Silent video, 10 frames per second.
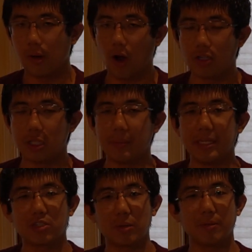
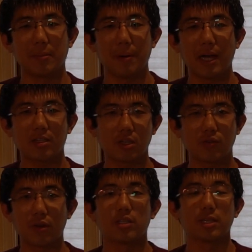RGB strip in the back
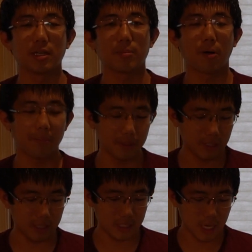just for aesthetic
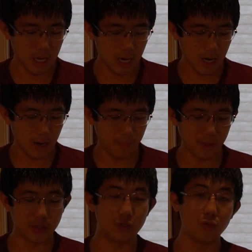purposes.
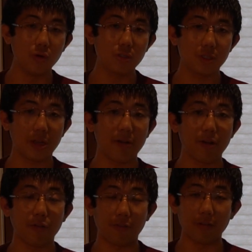There's dual
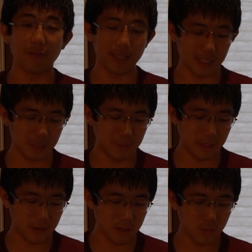stereo front facing
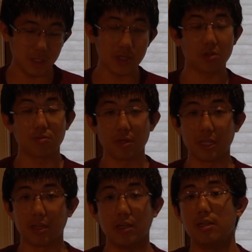speakers, which is
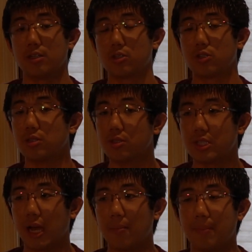really good. It should
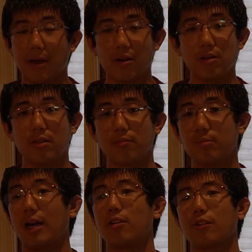sound
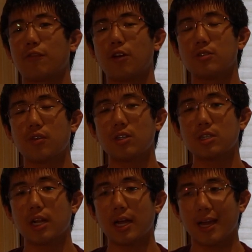better. I know the first
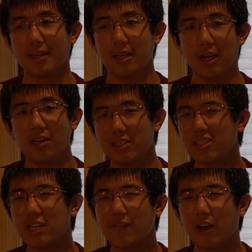version I had
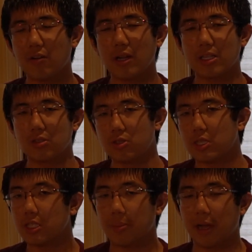didn't sound very great because it was
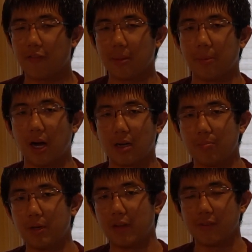just coming out from the
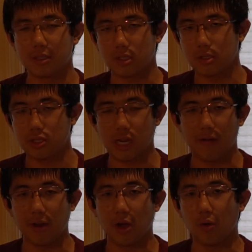bottom, but if it's
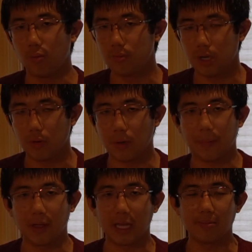stereo, when you're
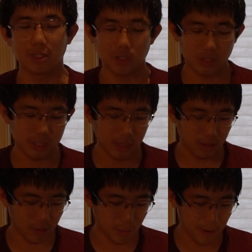playing games, it should sound
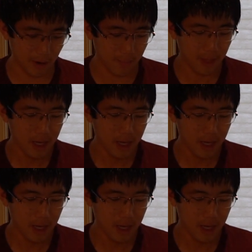a little bit better.